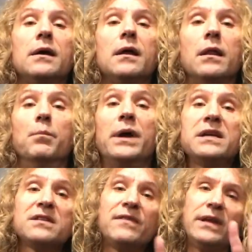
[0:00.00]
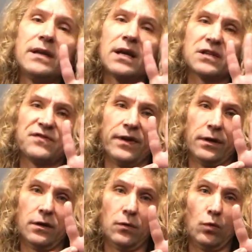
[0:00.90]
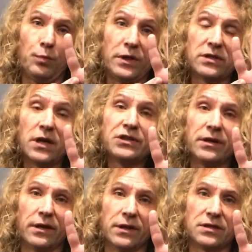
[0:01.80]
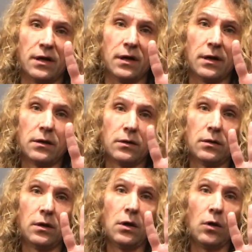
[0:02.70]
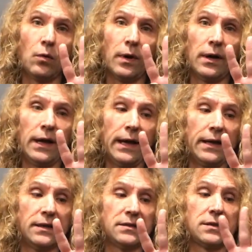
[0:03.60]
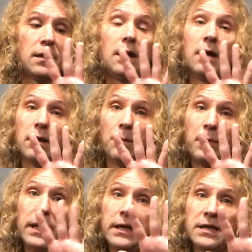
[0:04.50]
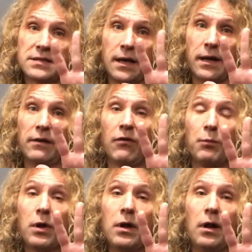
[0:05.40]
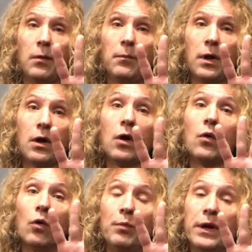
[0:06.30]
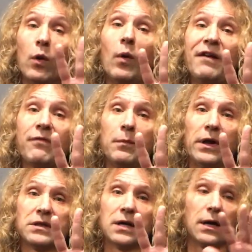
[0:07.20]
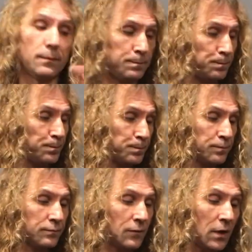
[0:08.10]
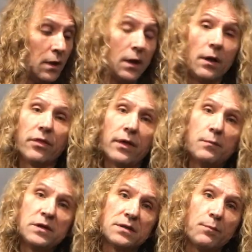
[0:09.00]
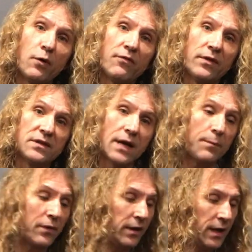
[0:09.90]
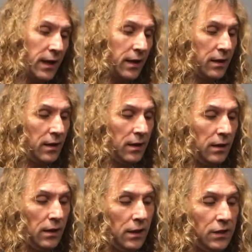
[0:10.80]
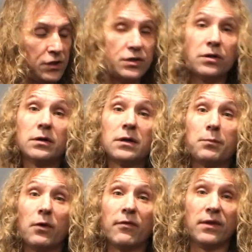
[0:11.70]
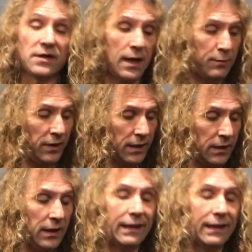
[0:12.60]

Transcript: the base of the index finger will be touching the guitar, whereas the pinky side with the palm will be away from the guitar. Thumb is up over the top of the neck, just hooked up over the top of the neck like